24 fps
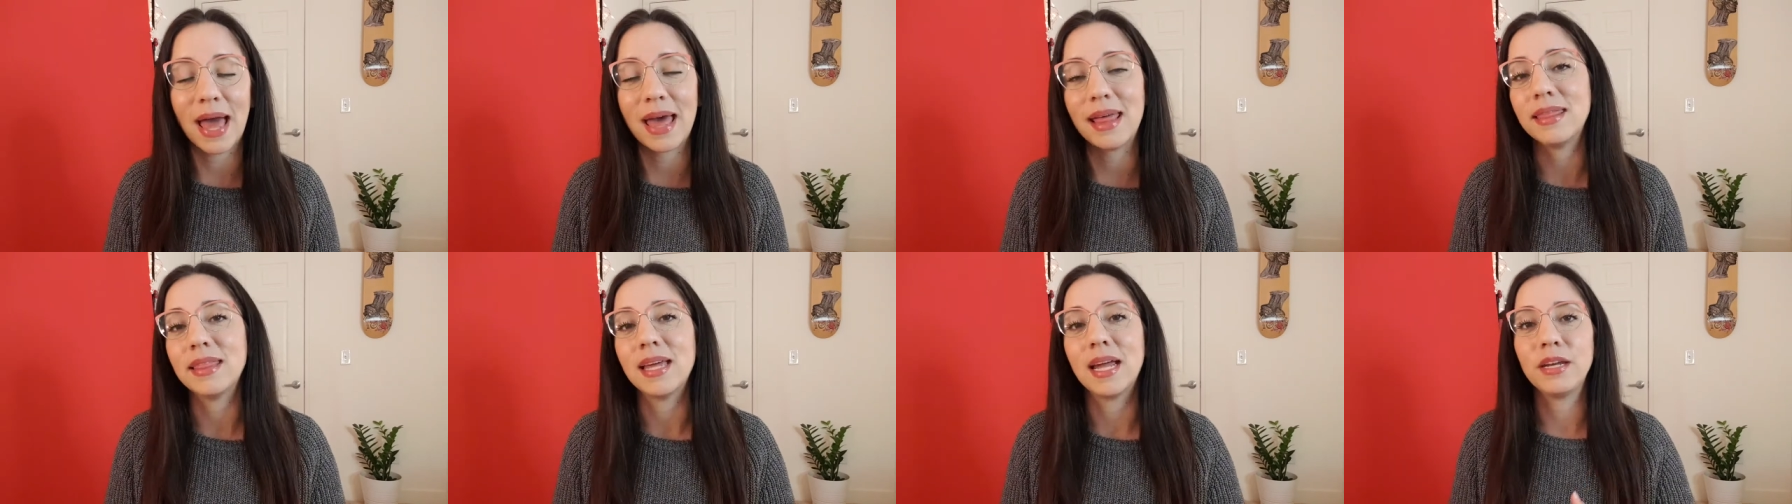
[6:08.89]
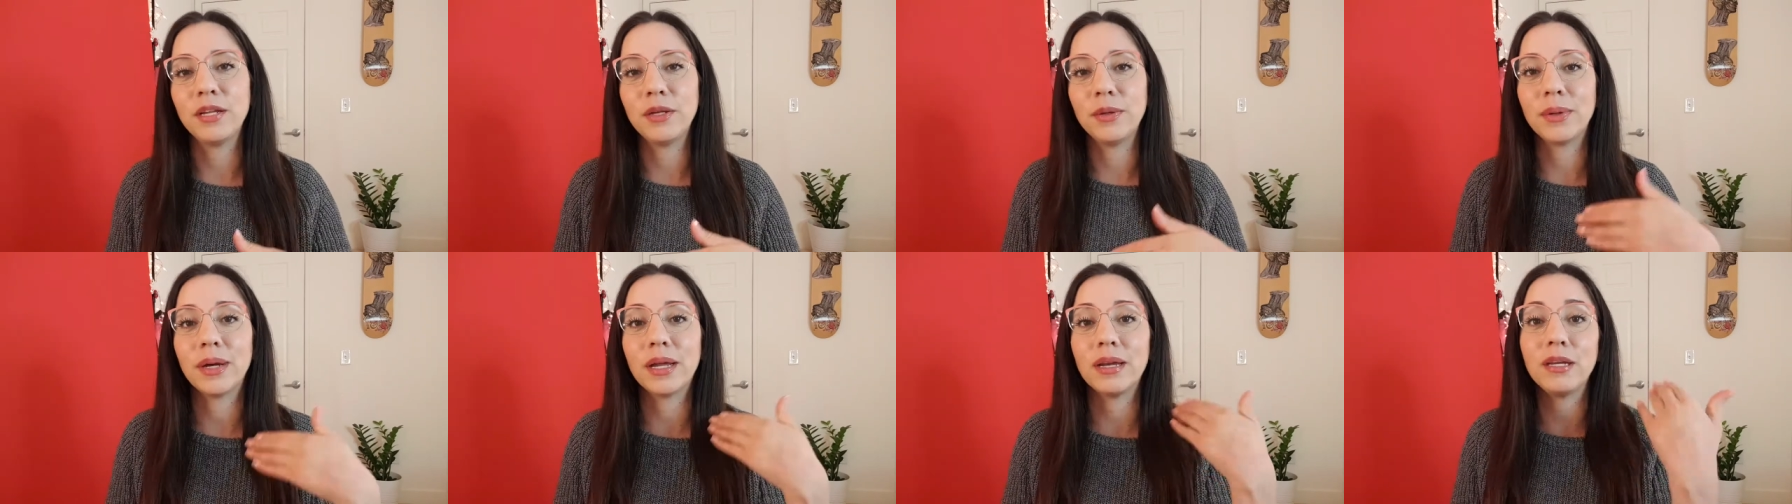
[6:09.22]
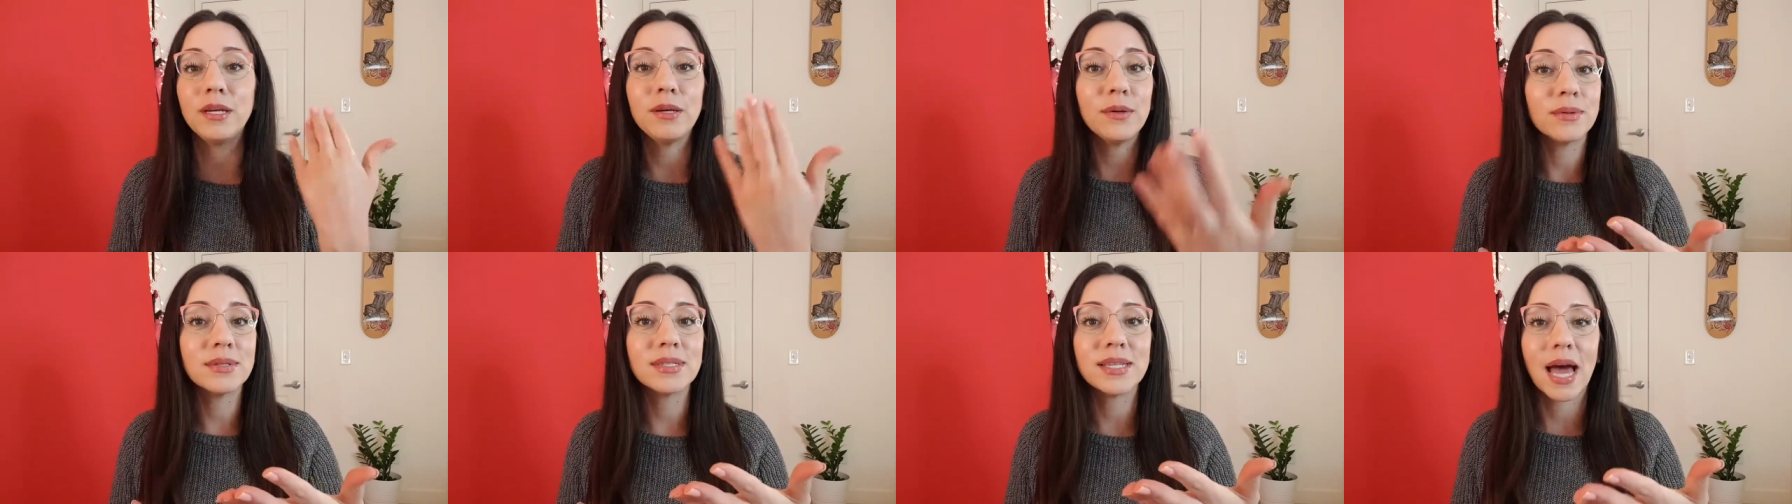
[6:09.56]
and then you can
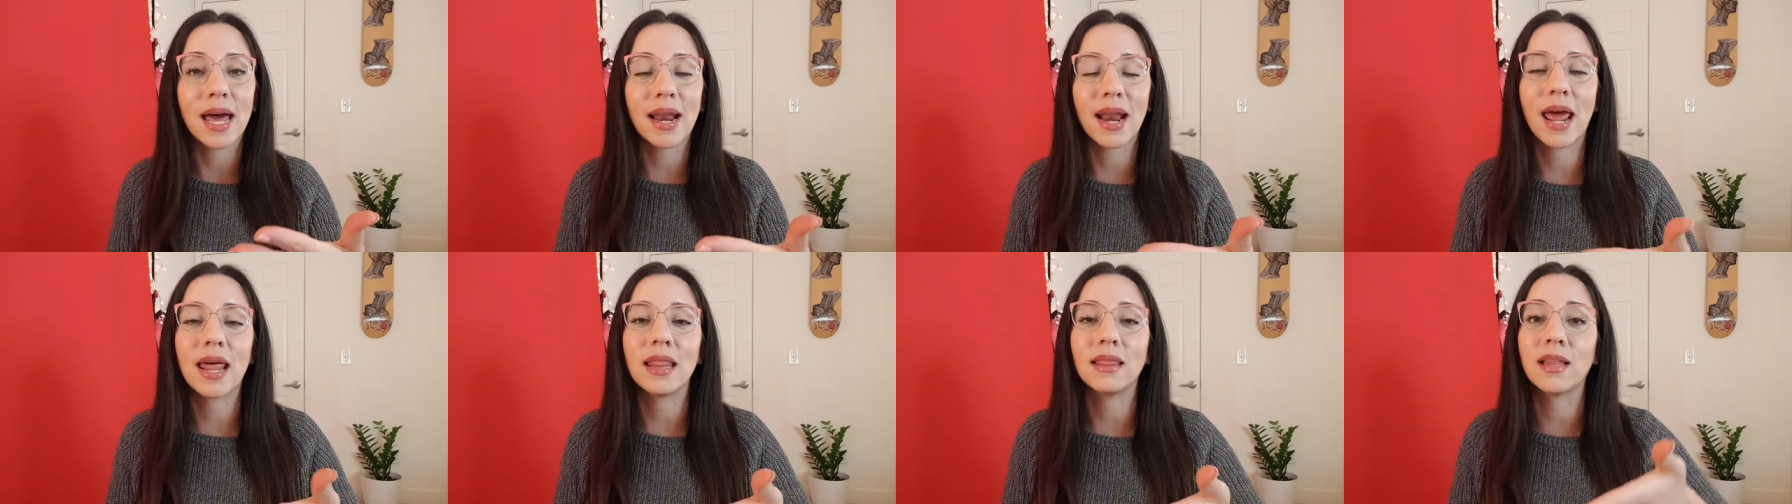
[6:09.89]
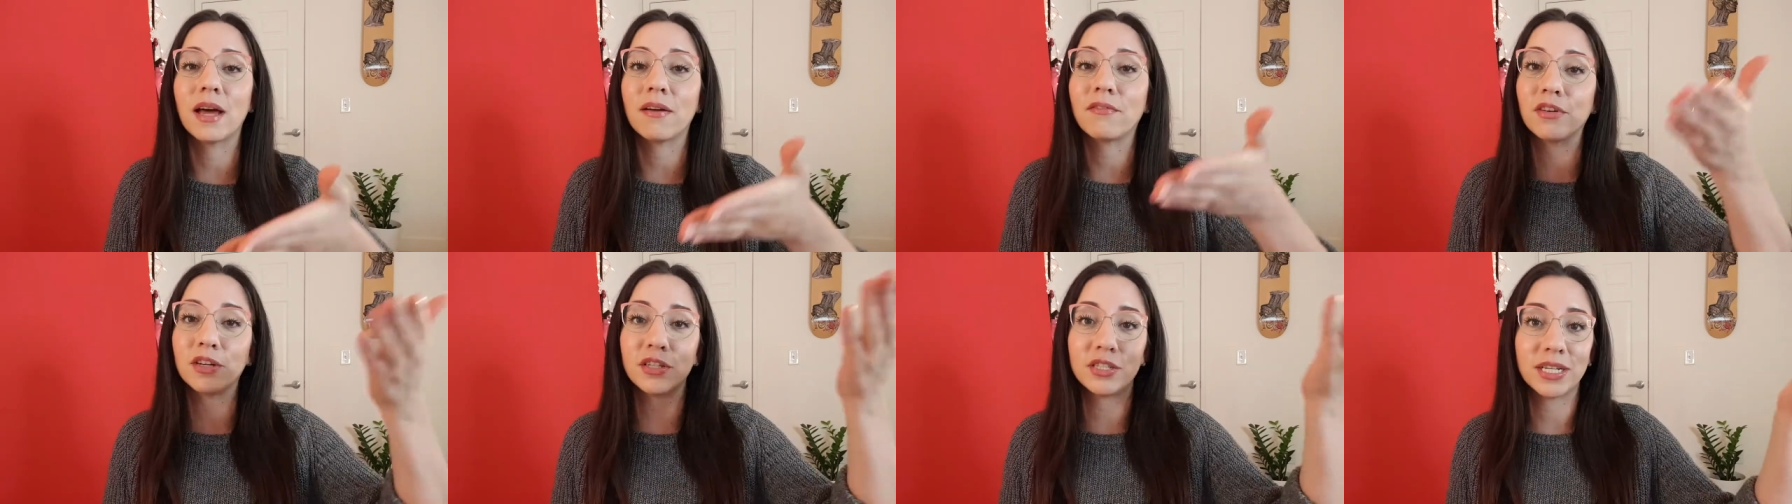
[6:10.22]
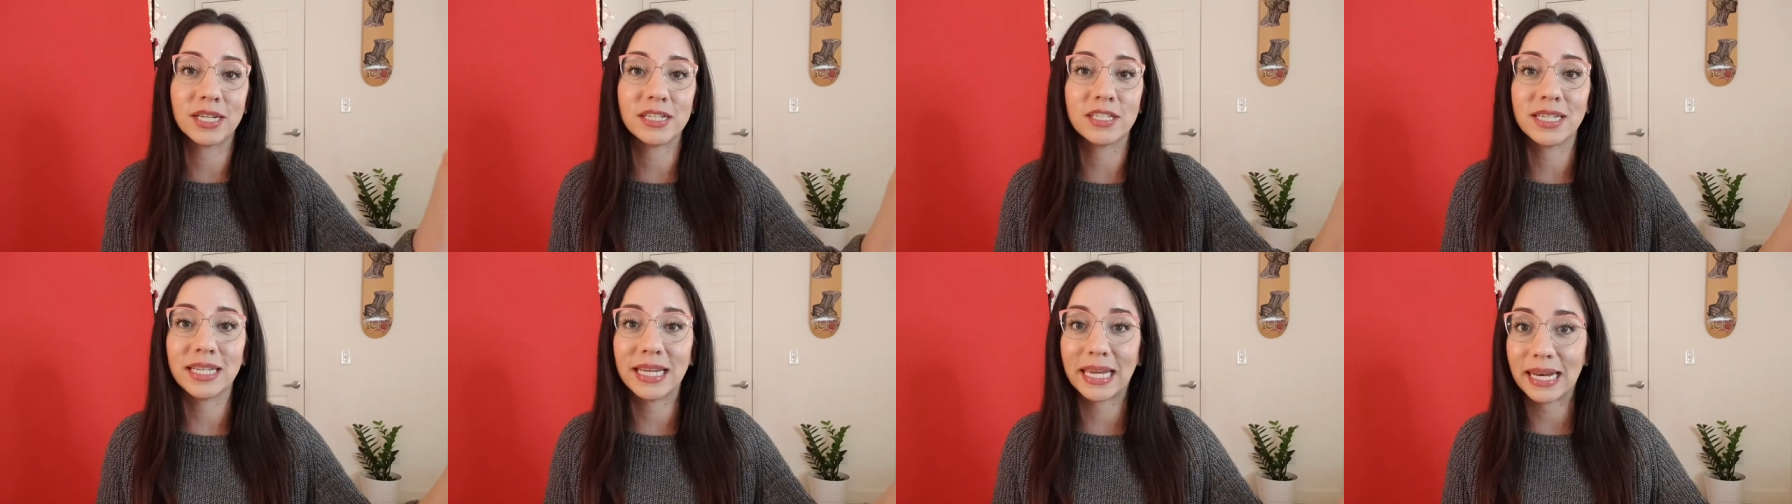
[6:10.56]
use that and leverage
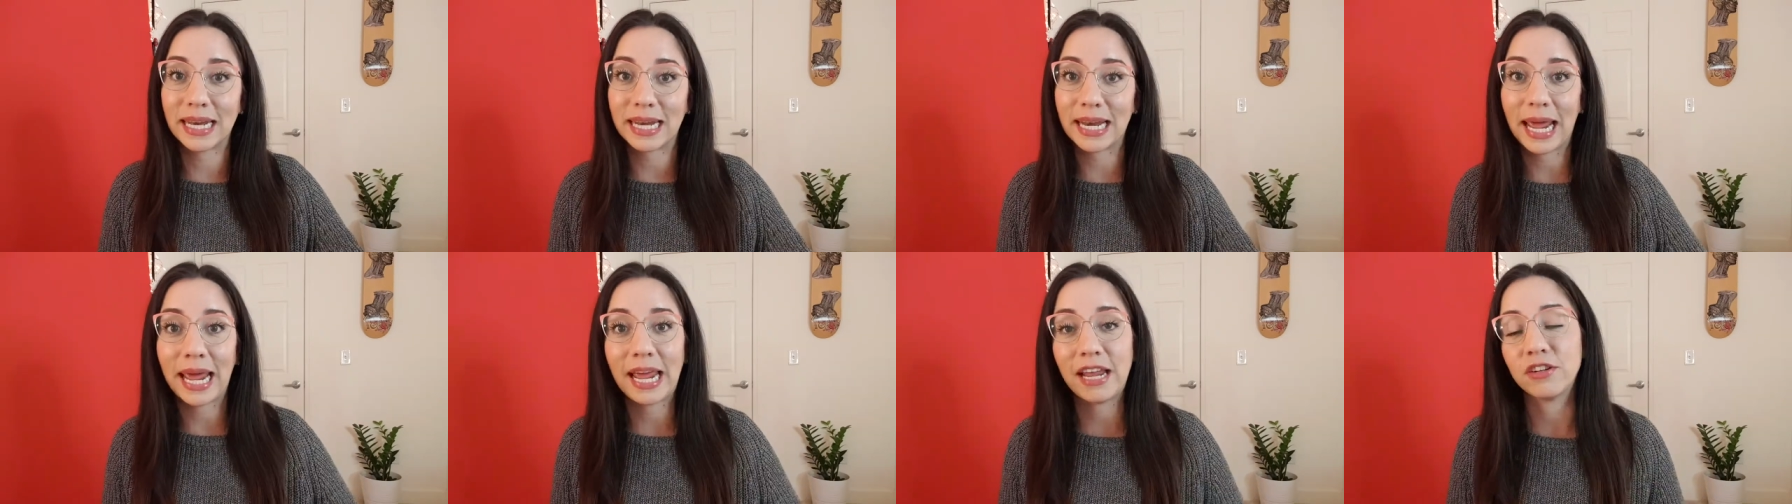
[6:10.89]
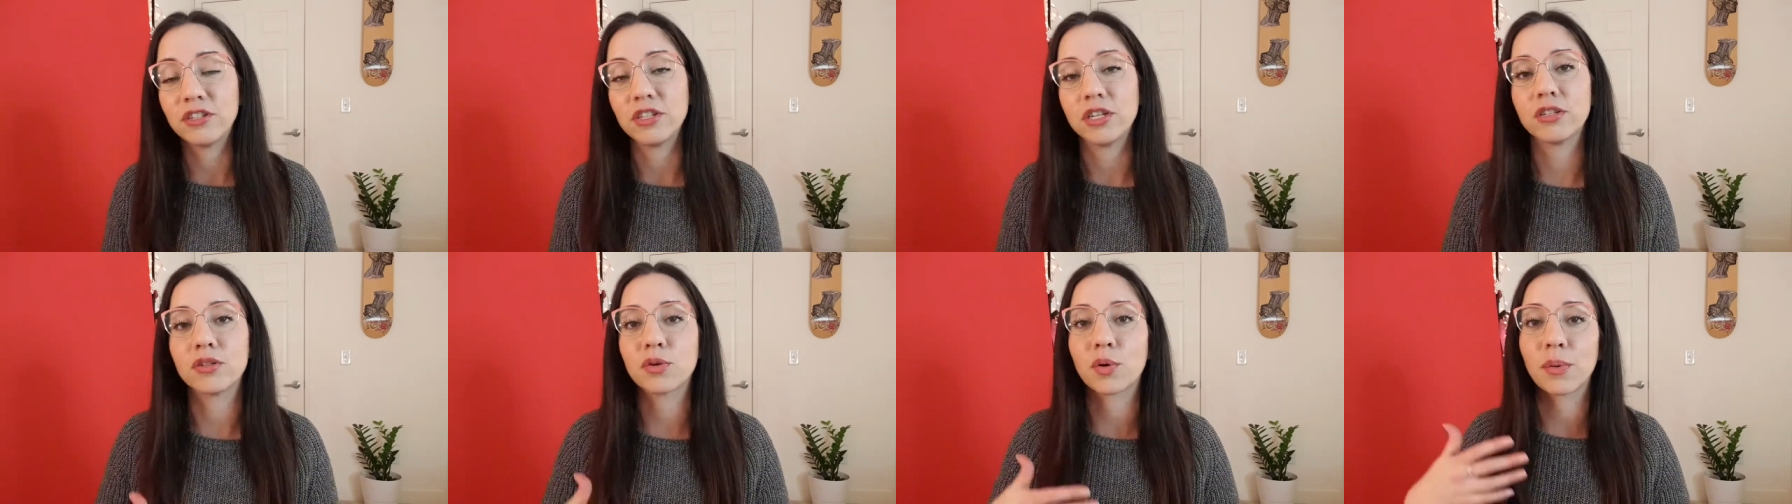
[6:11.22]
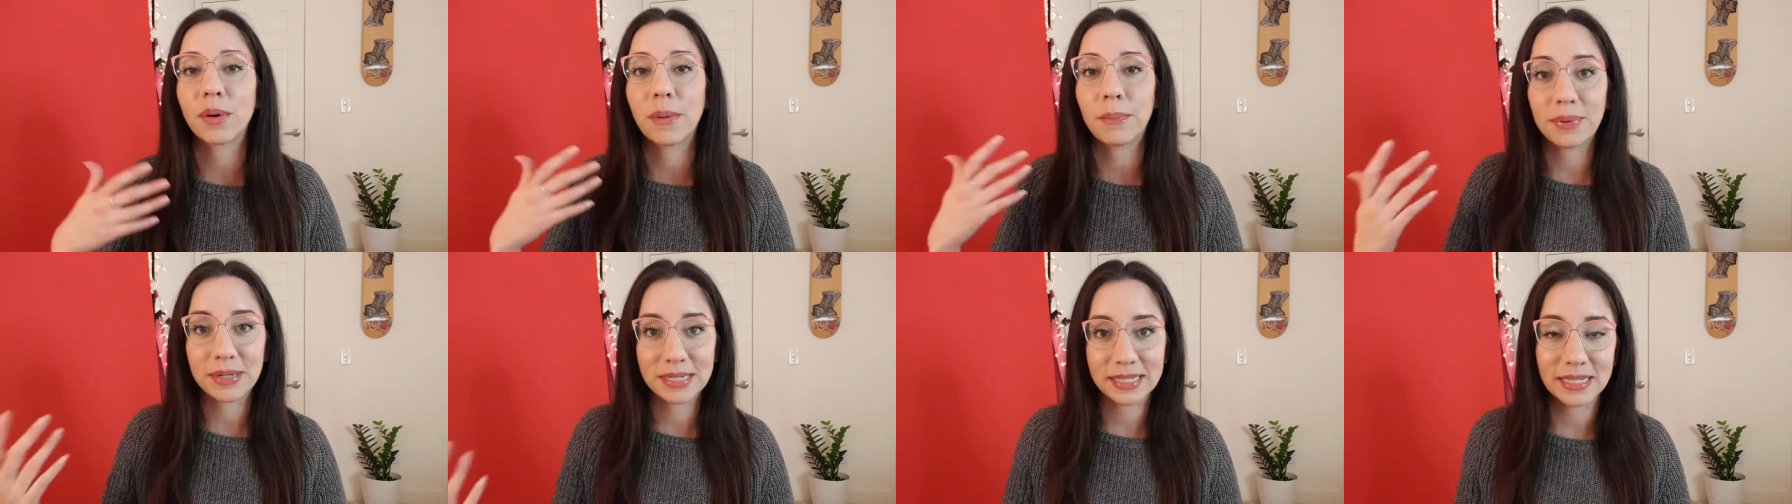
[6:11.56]
it to get an agent or
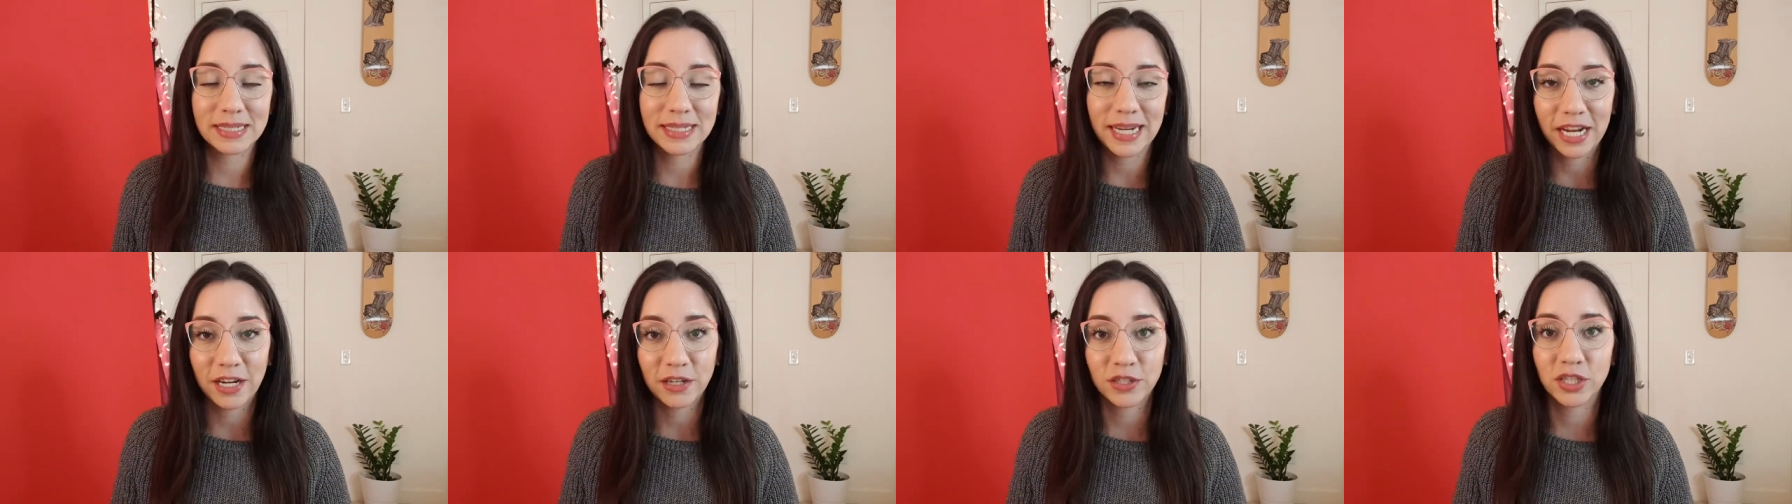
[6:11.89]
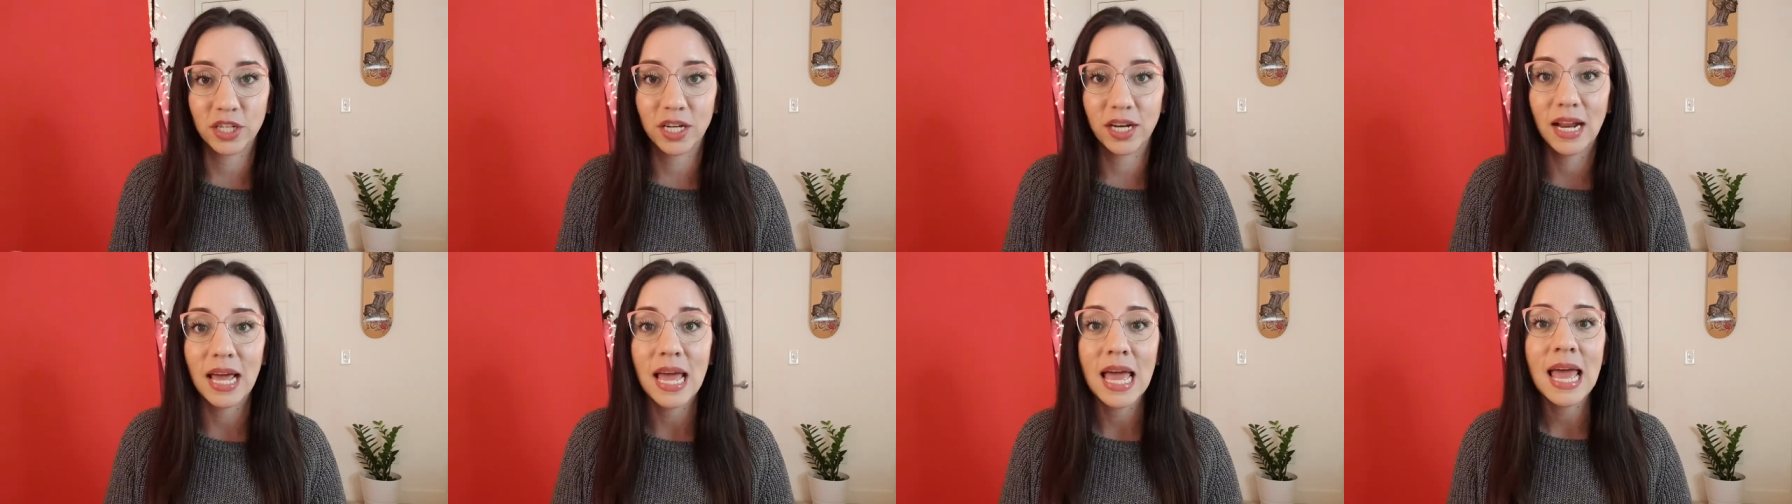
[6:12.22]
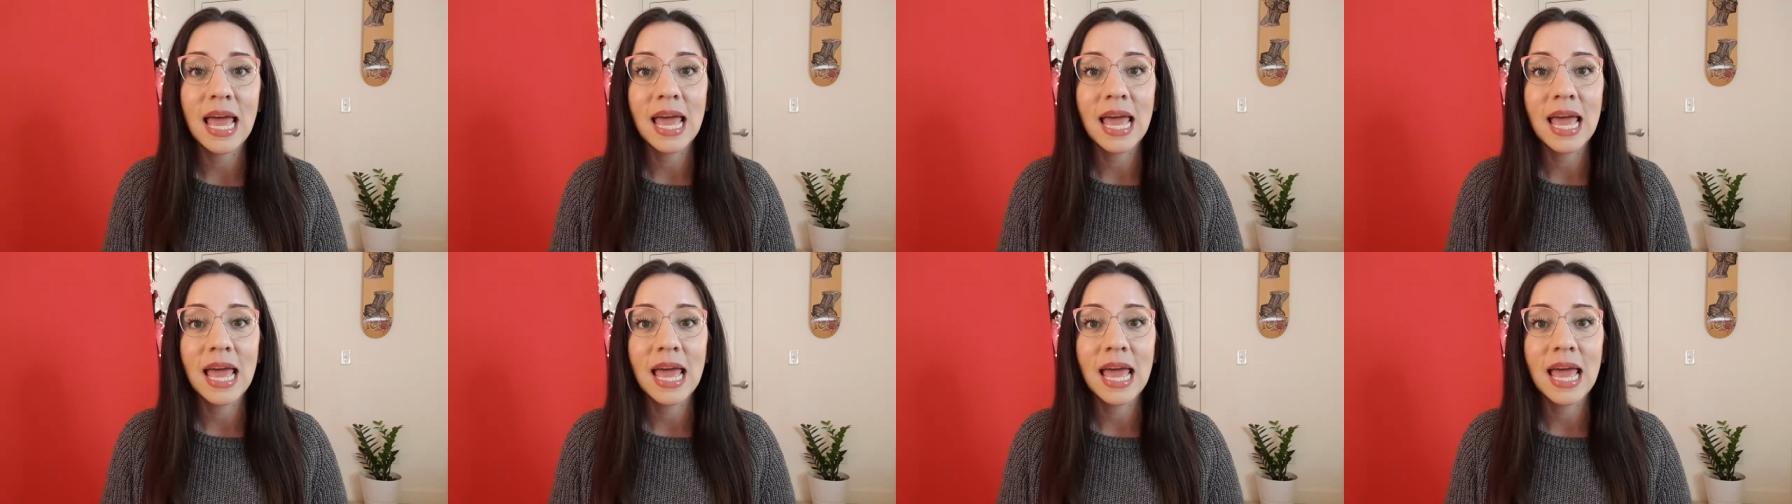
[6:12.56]
representation